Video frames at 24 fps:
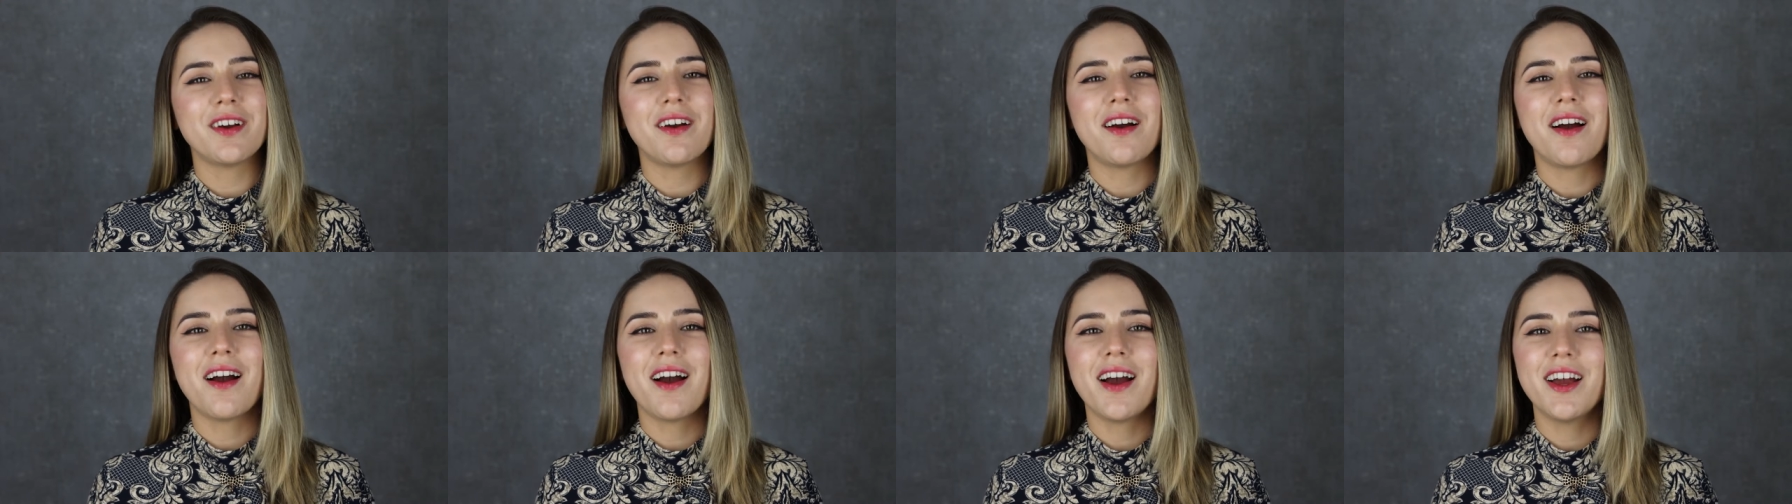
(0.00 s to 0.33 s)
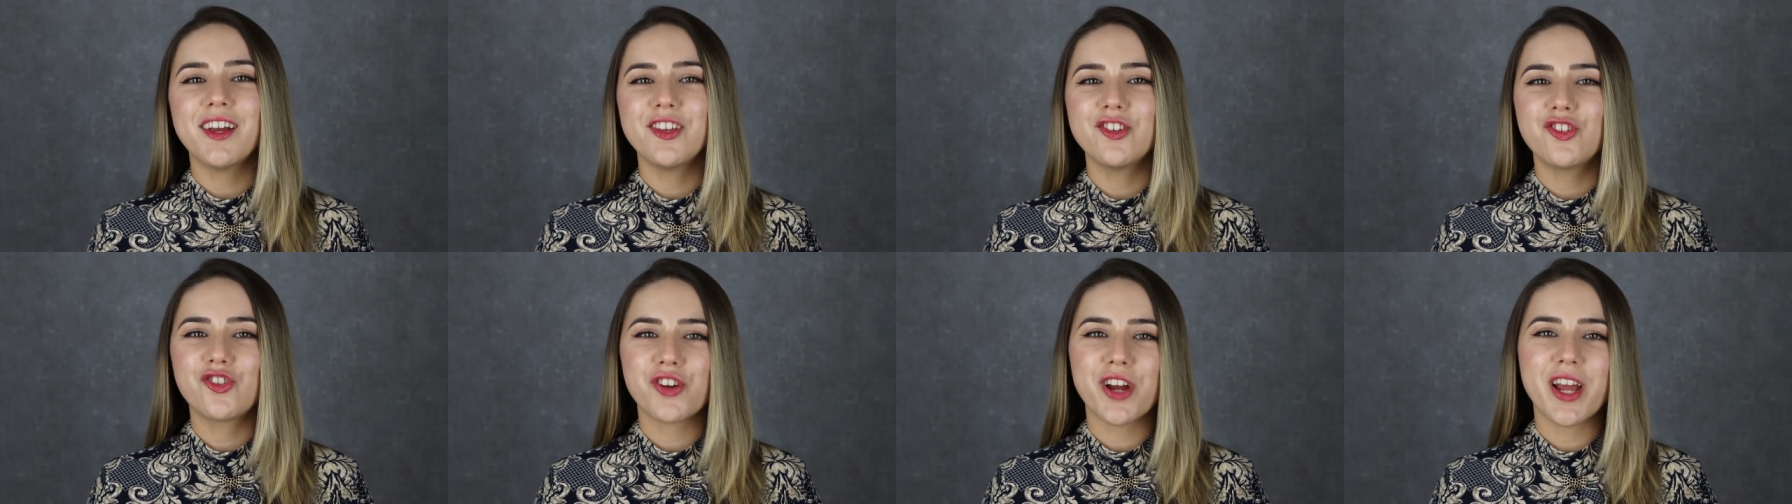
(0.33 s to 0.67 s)

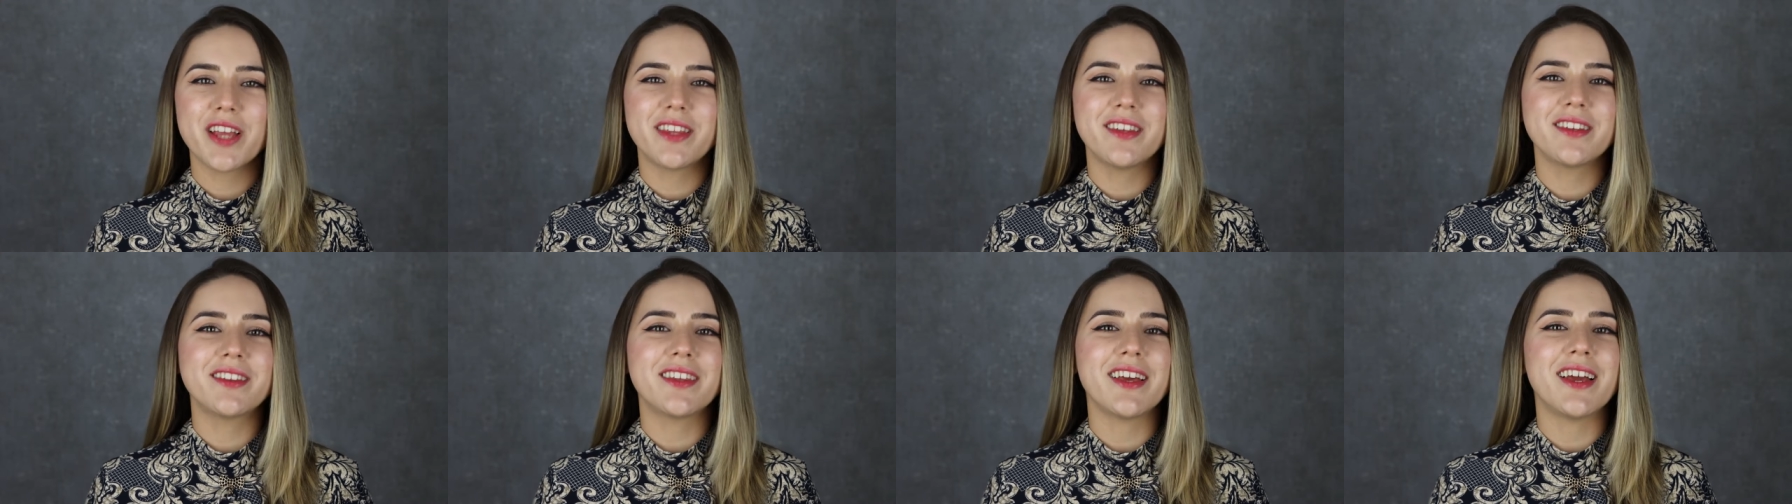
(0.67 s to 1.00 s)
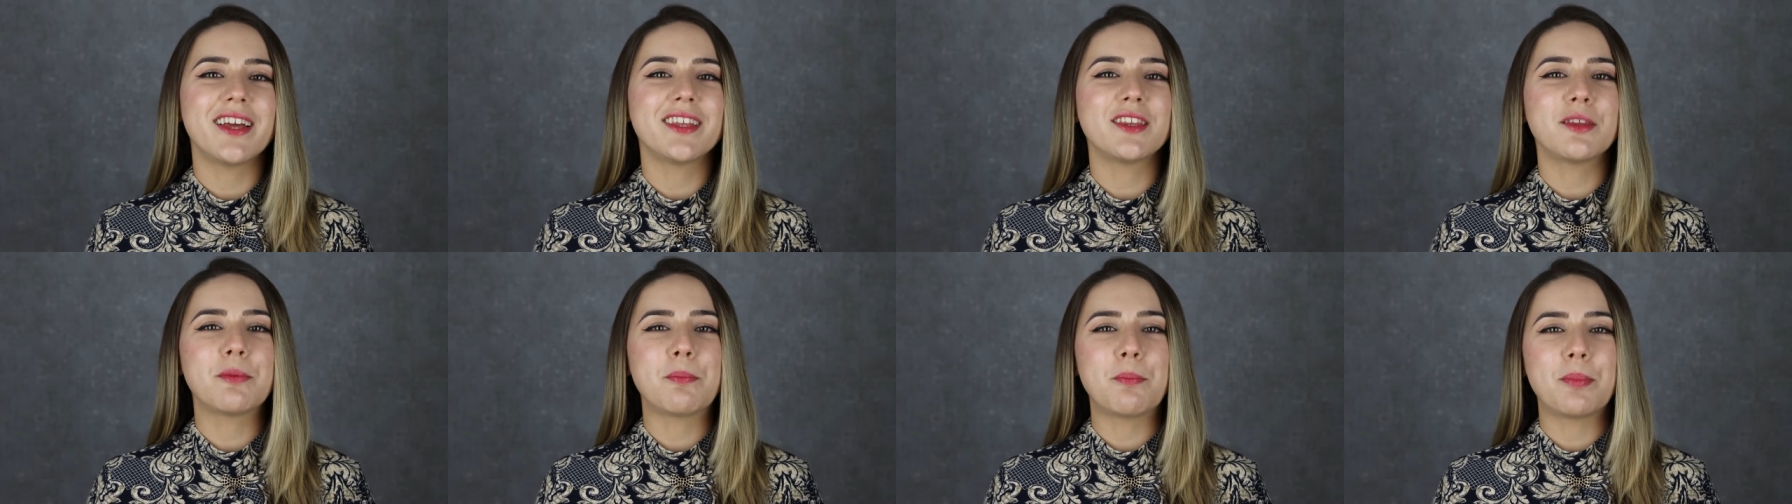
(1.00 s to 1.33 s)
hydrated
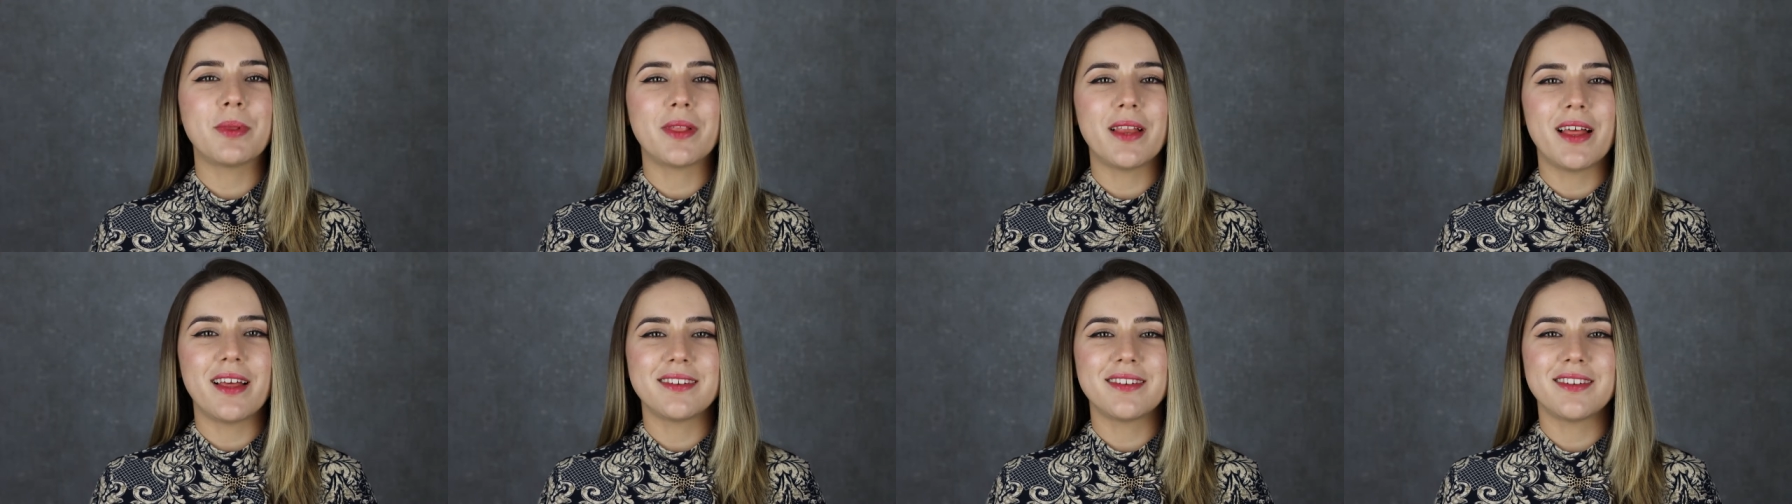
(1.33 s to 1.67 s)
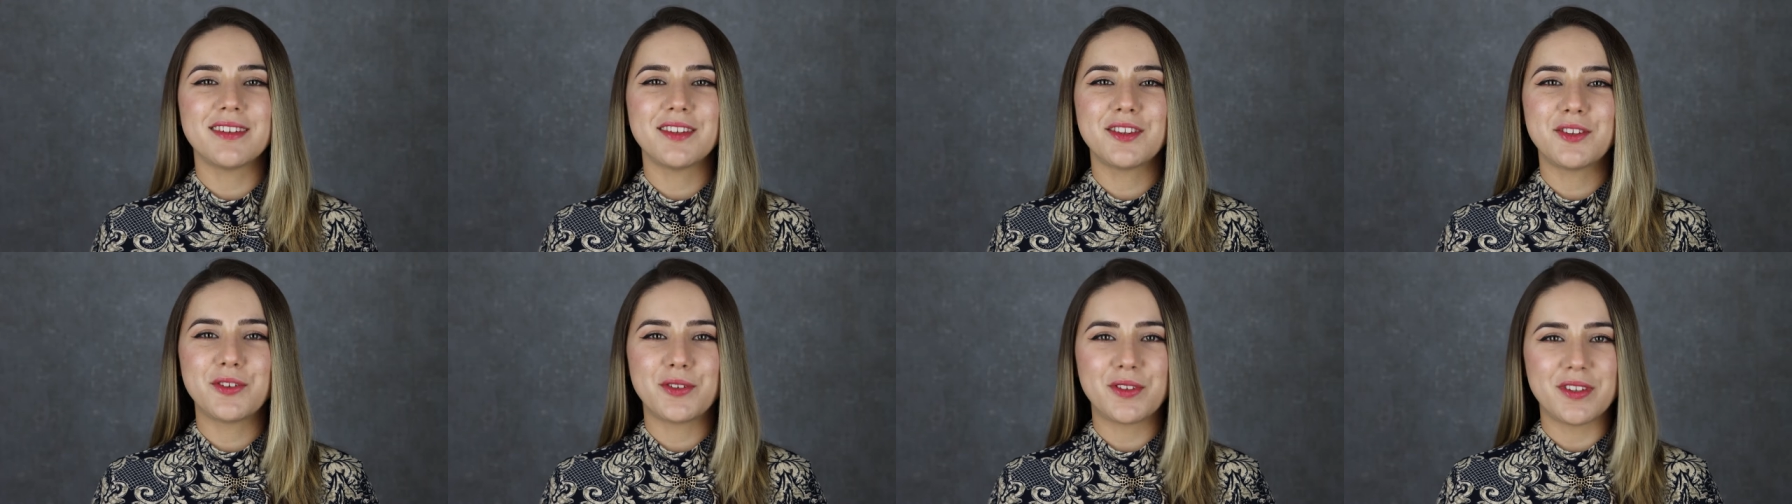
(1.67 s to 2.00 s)
and
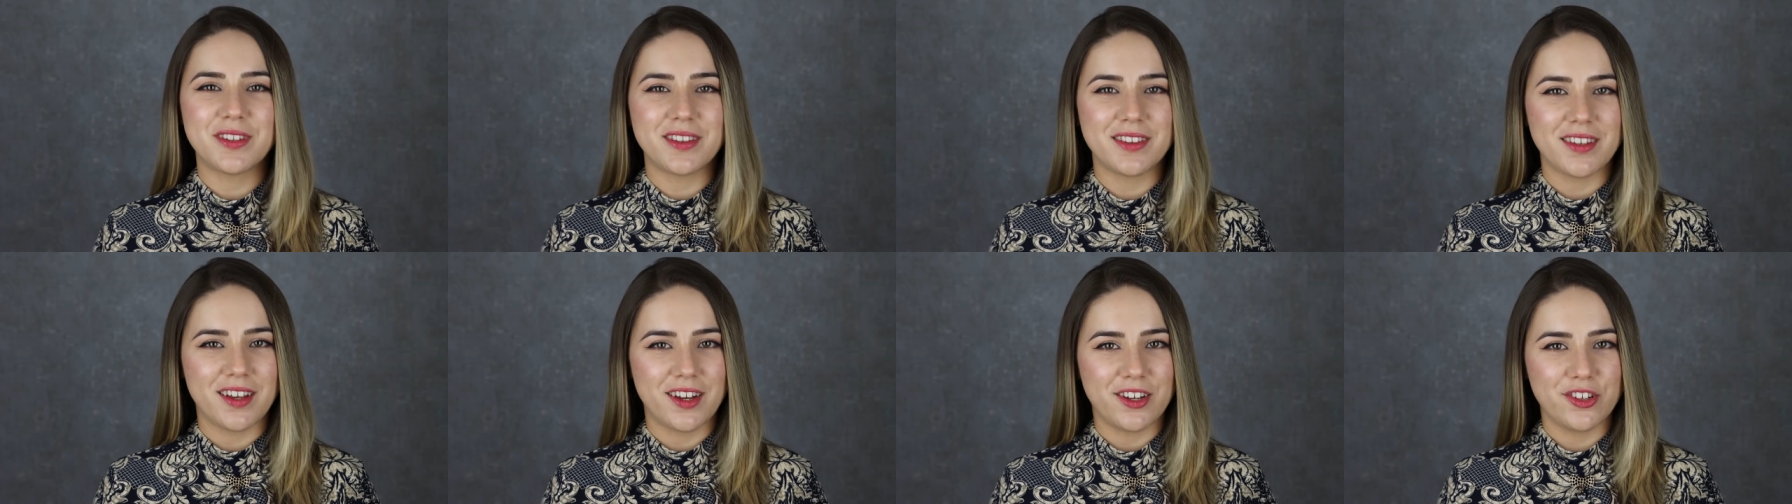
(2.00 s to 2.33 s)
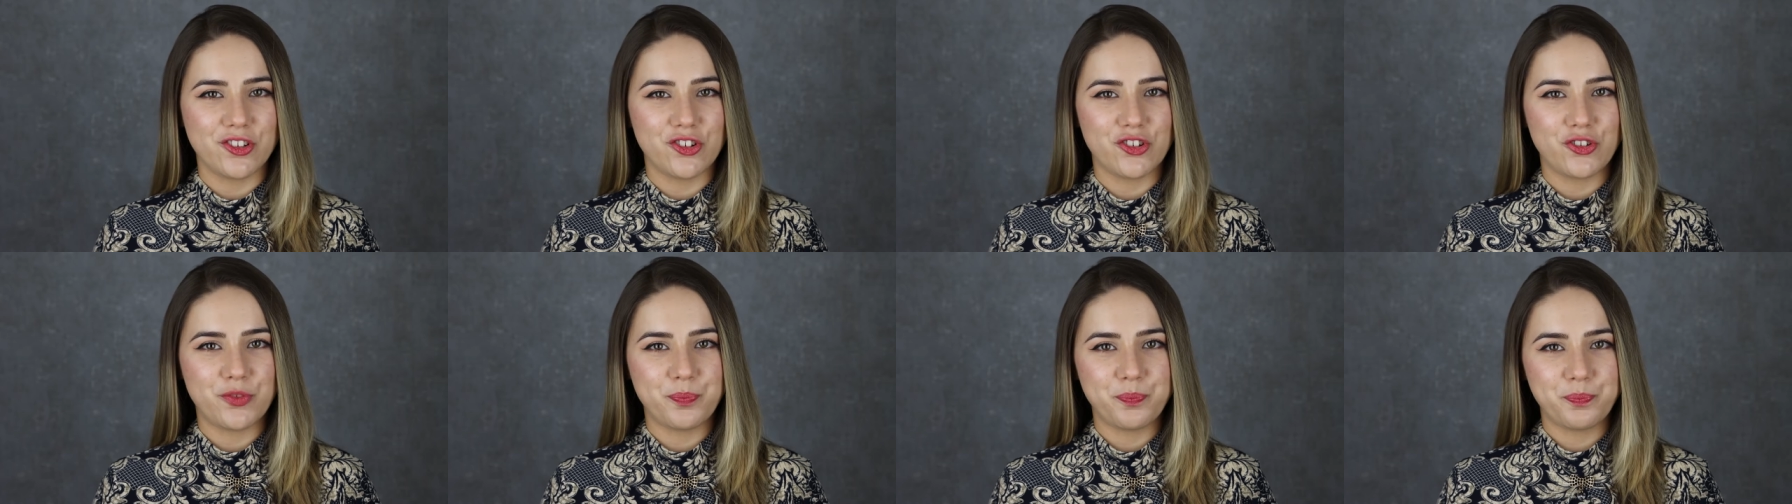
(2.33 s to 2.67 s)
pleasant to the
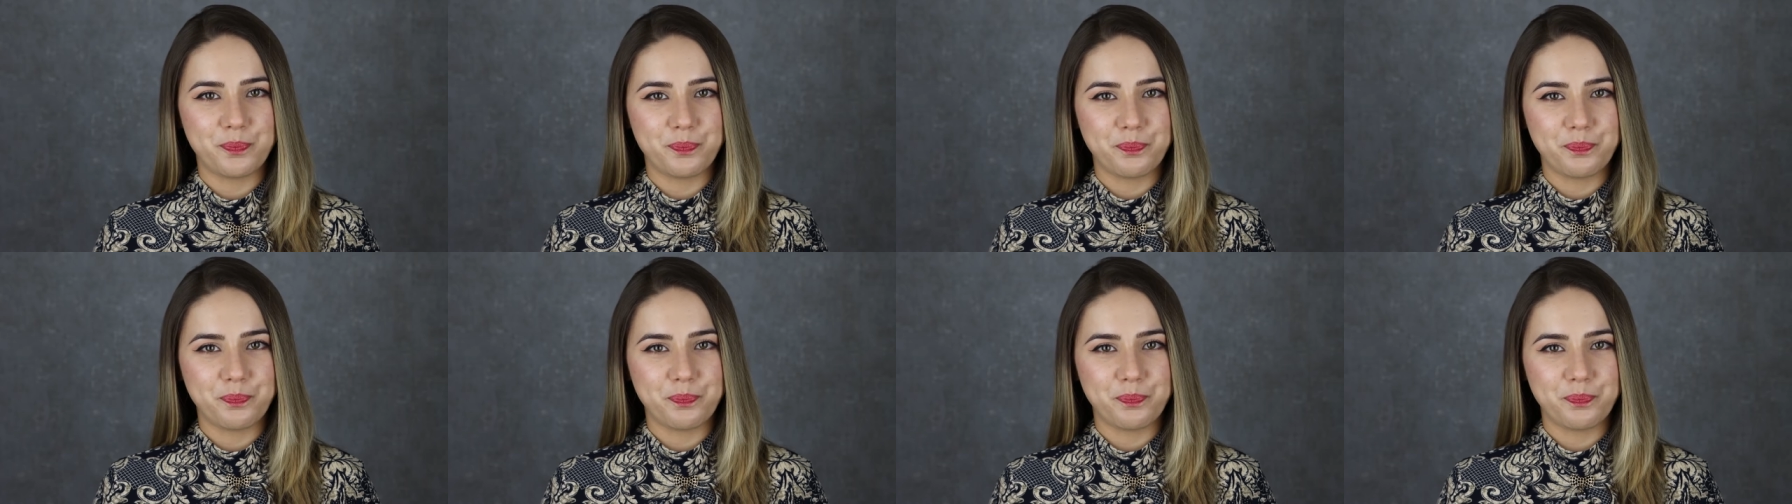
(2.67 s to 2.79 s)
touch.